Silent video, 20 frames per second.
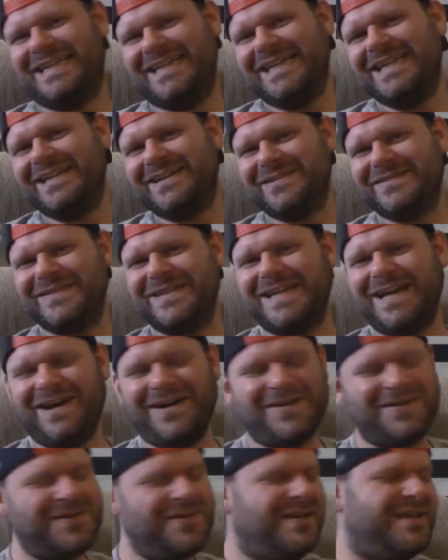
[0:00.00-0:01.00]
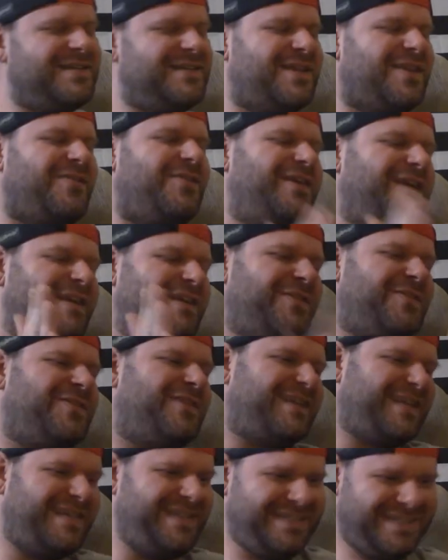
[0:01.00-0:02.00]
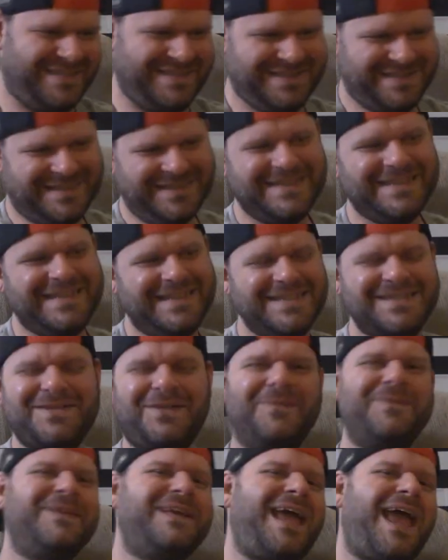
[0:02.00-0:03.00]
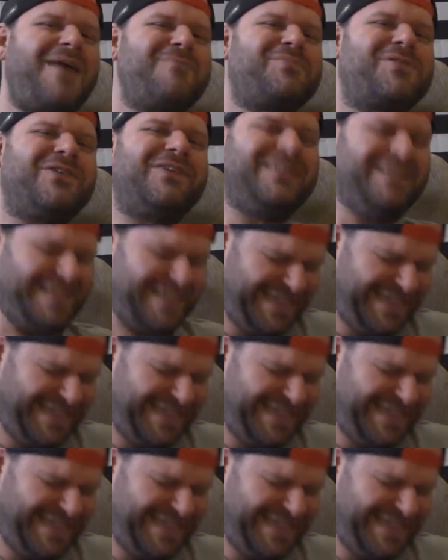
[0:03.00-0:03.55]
Here we go. 2020. It's only April.